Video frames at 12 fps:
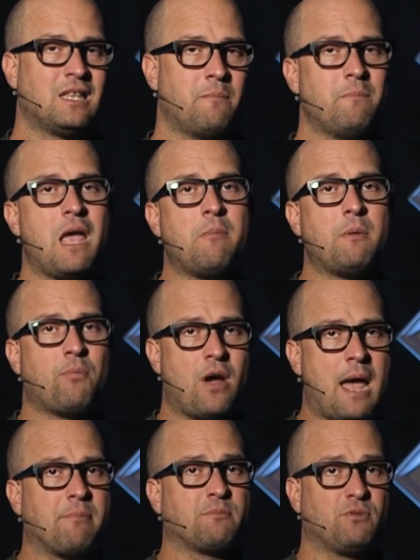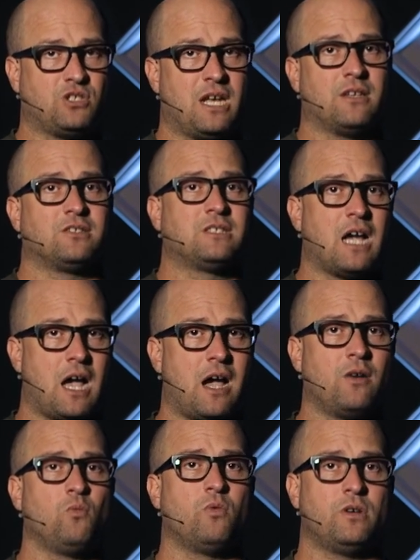that maybe, perhaps, perchance,
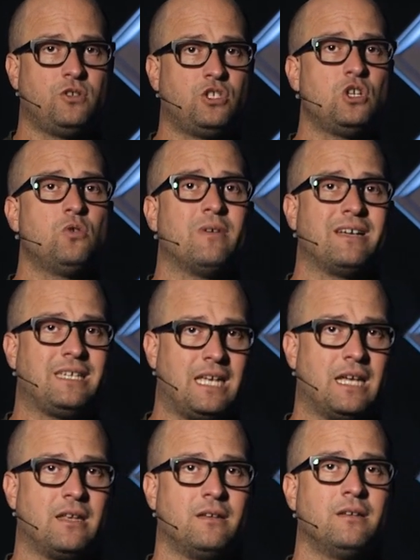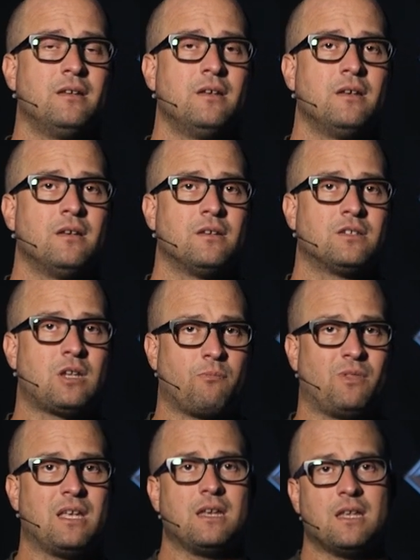God would do again
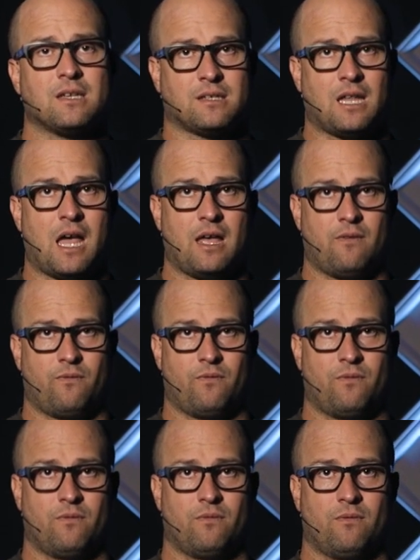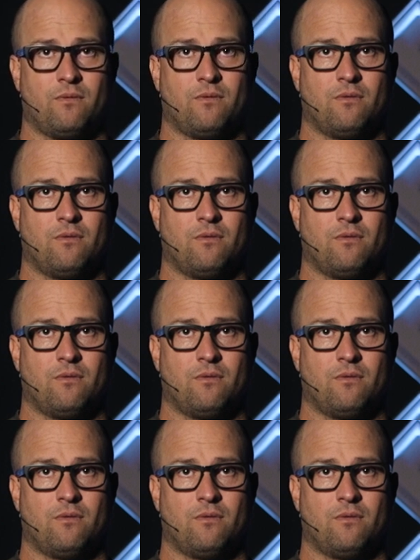something in his life.